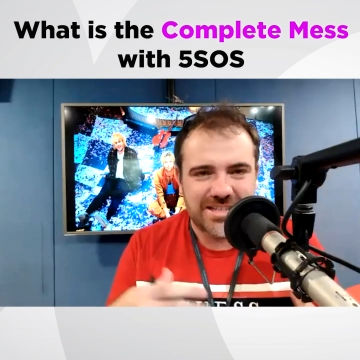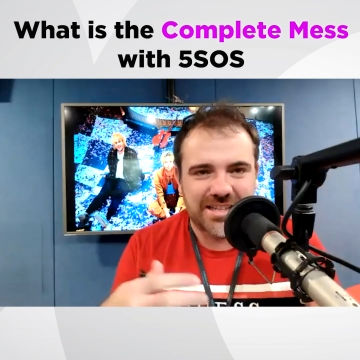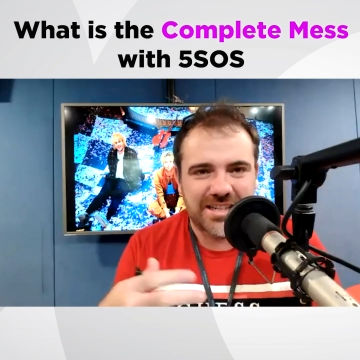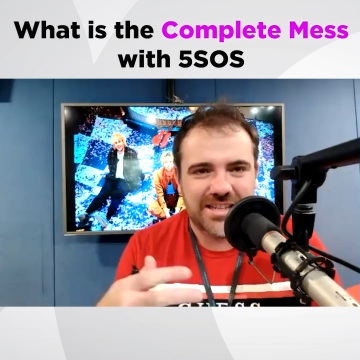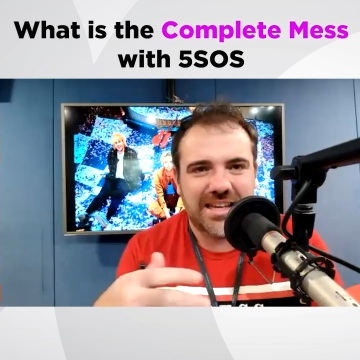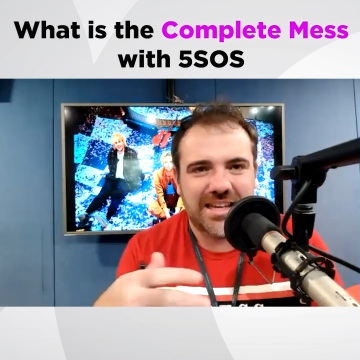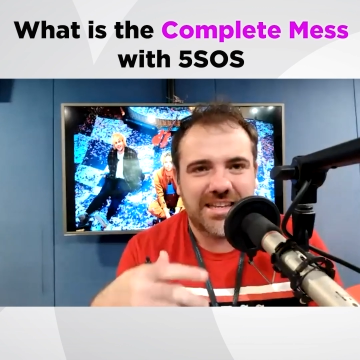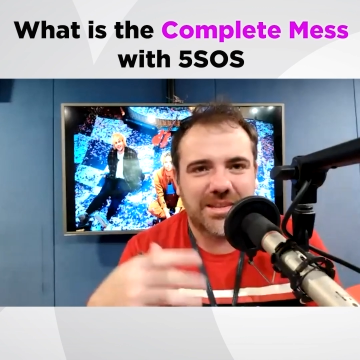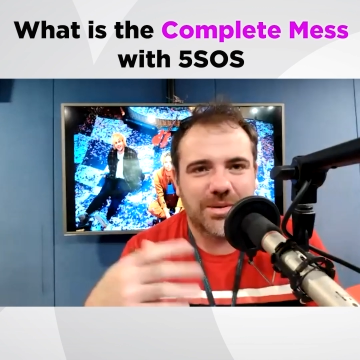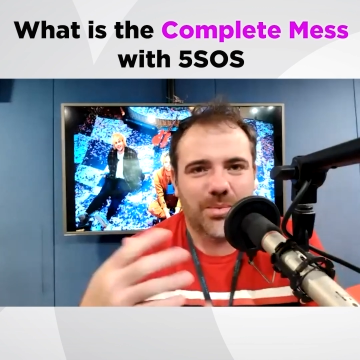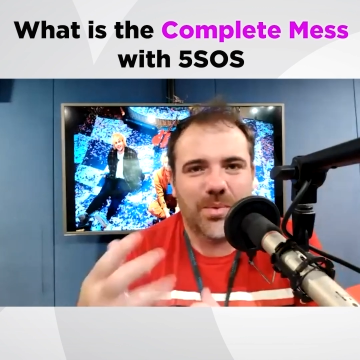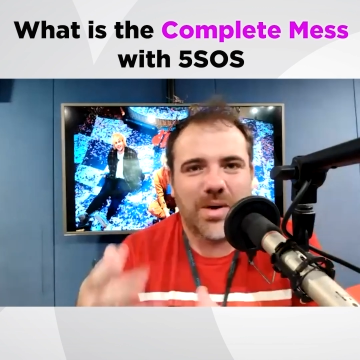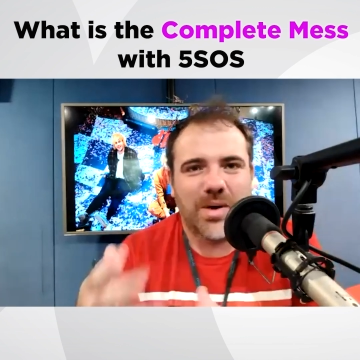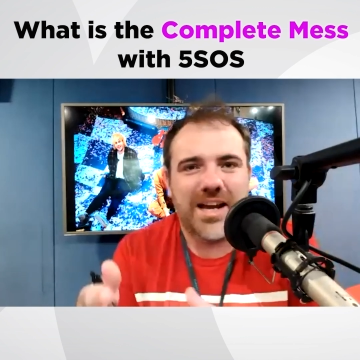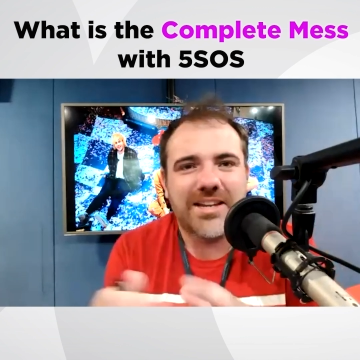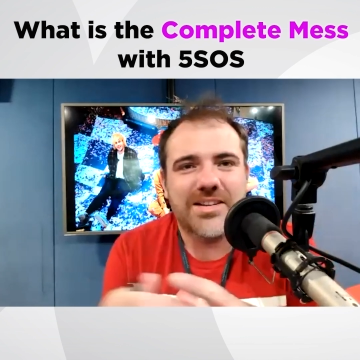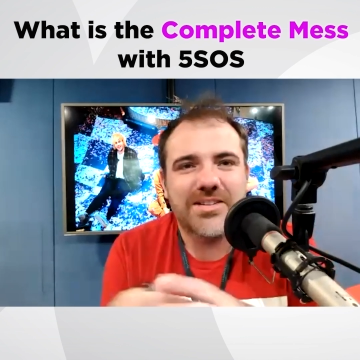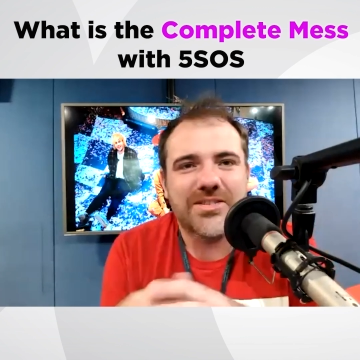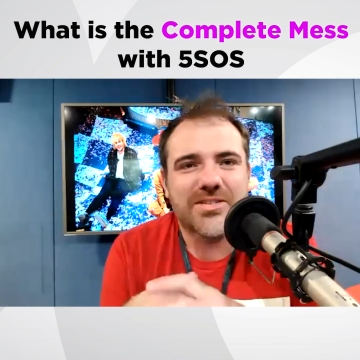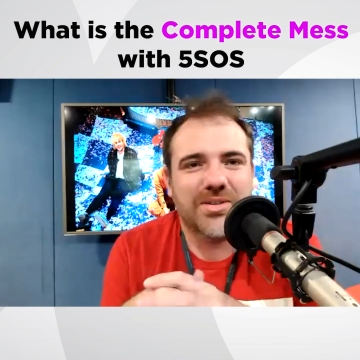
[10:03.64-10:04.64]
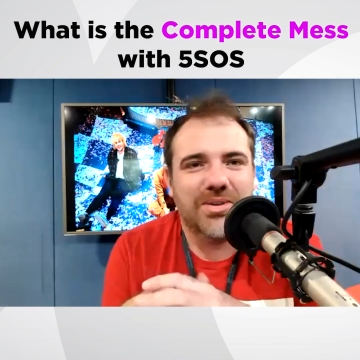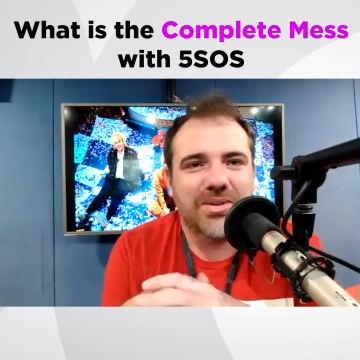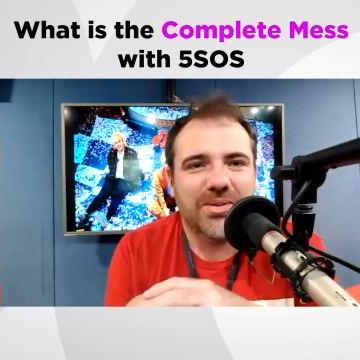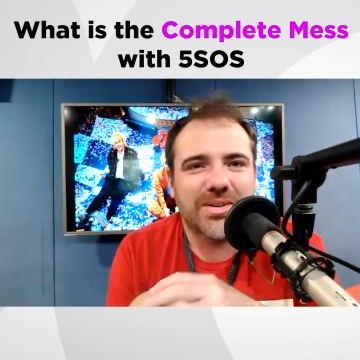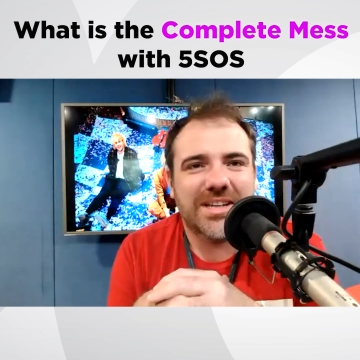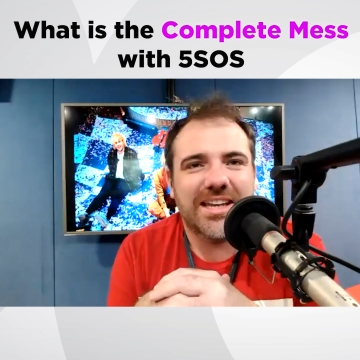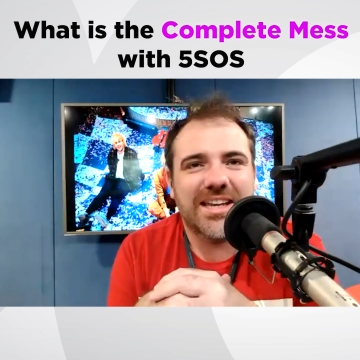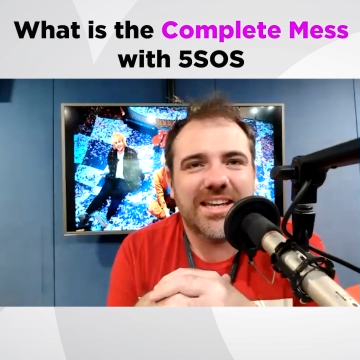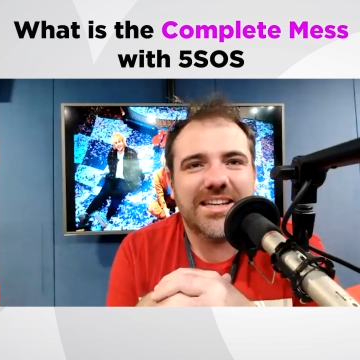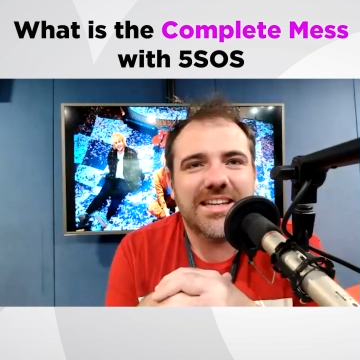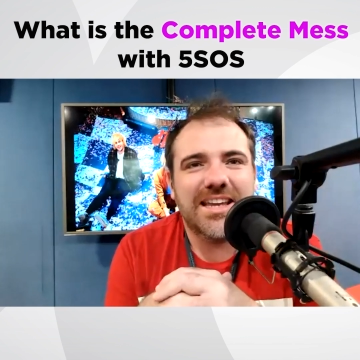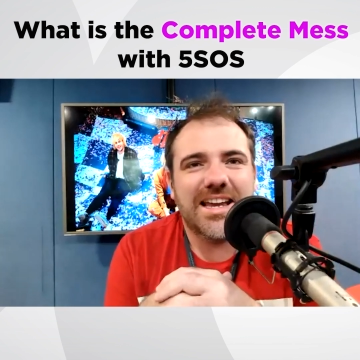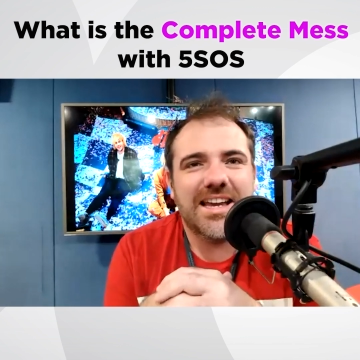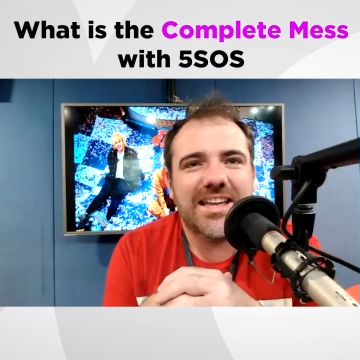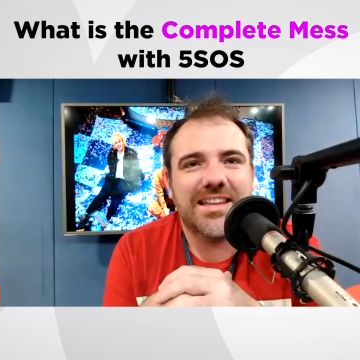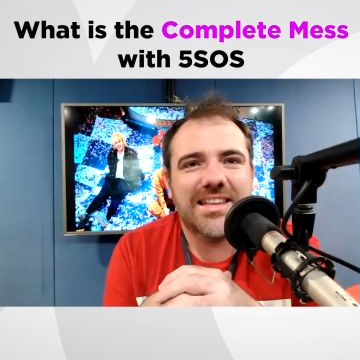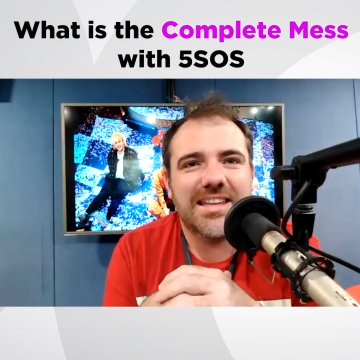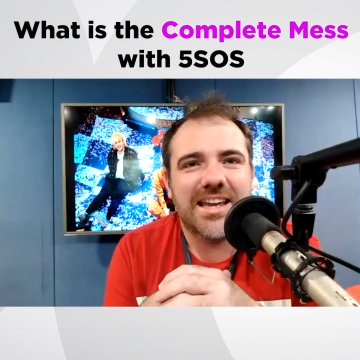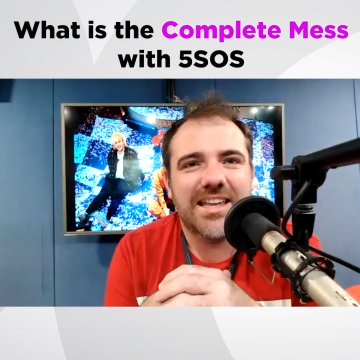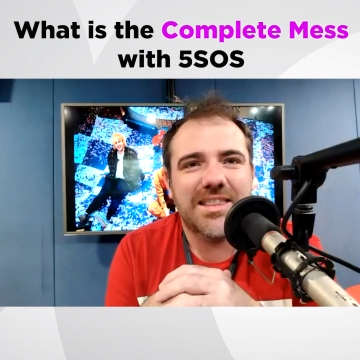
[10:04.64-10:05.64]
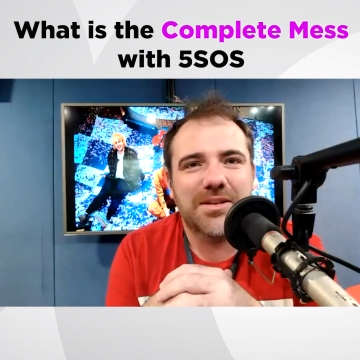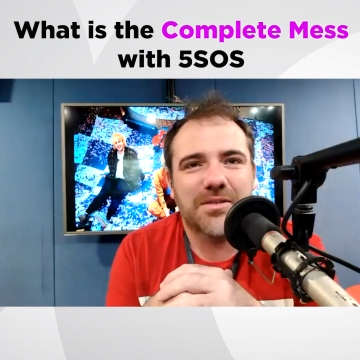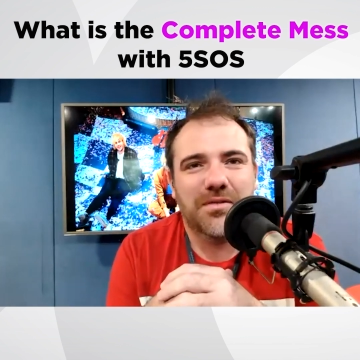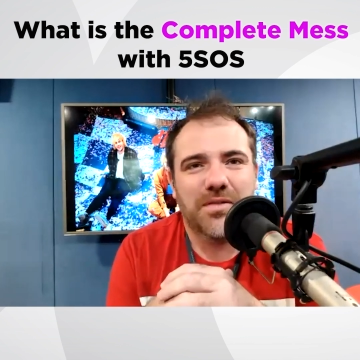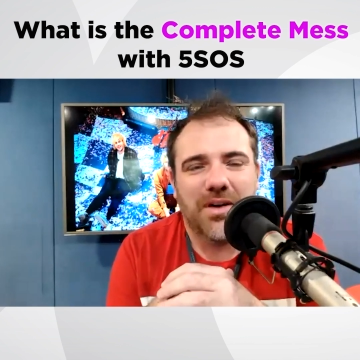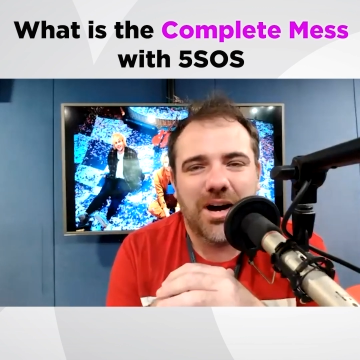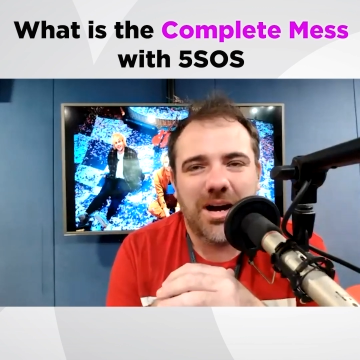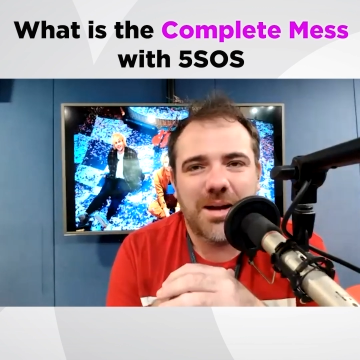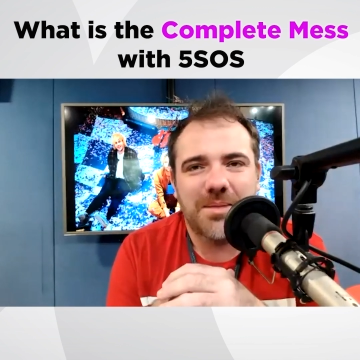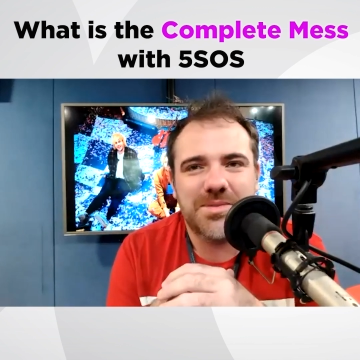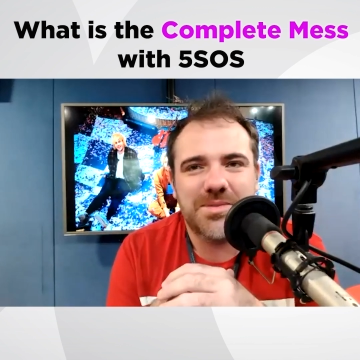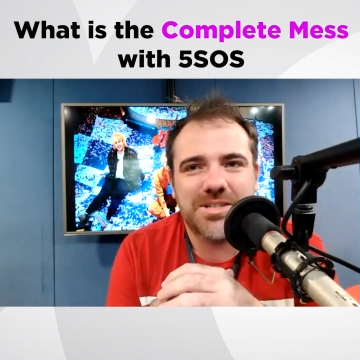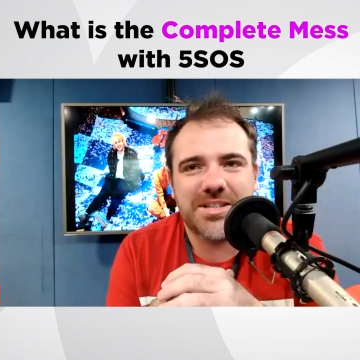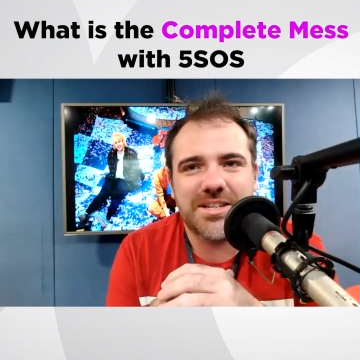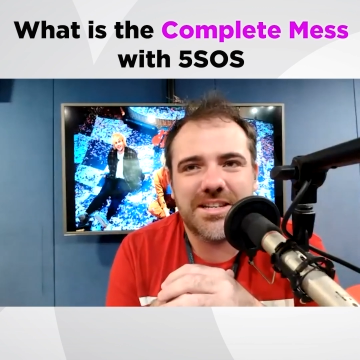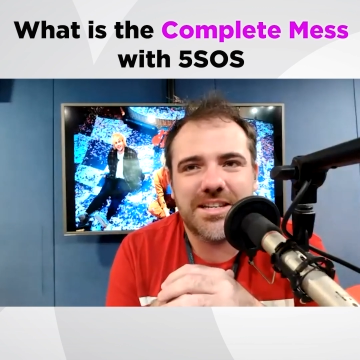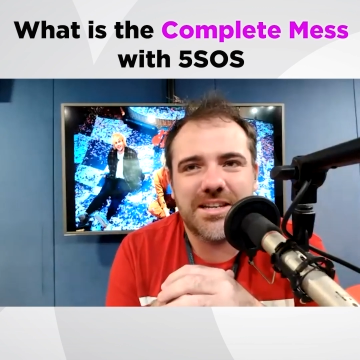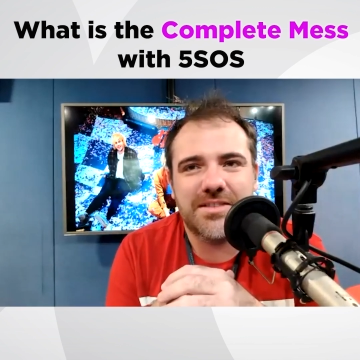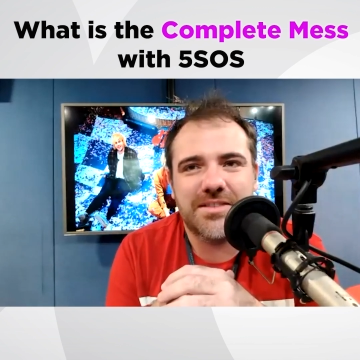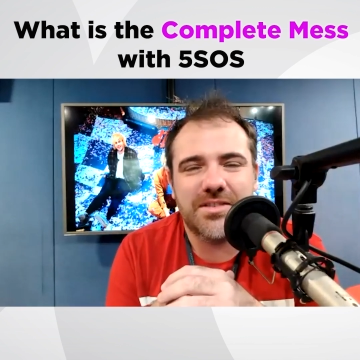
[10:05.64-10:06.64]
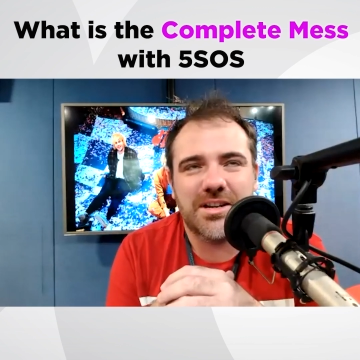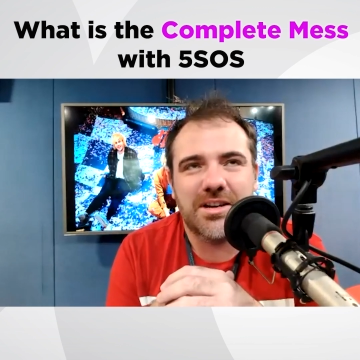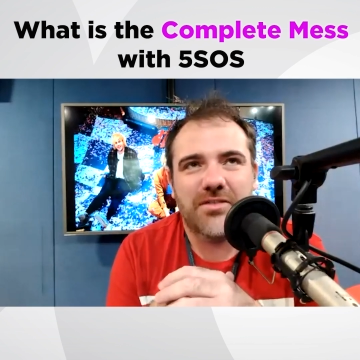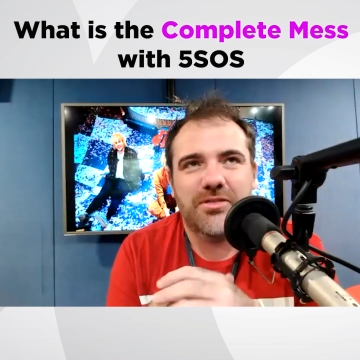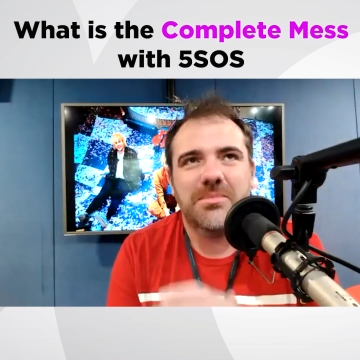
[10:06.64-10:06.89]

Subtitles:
in the way you talk and the vibes that you're giving off.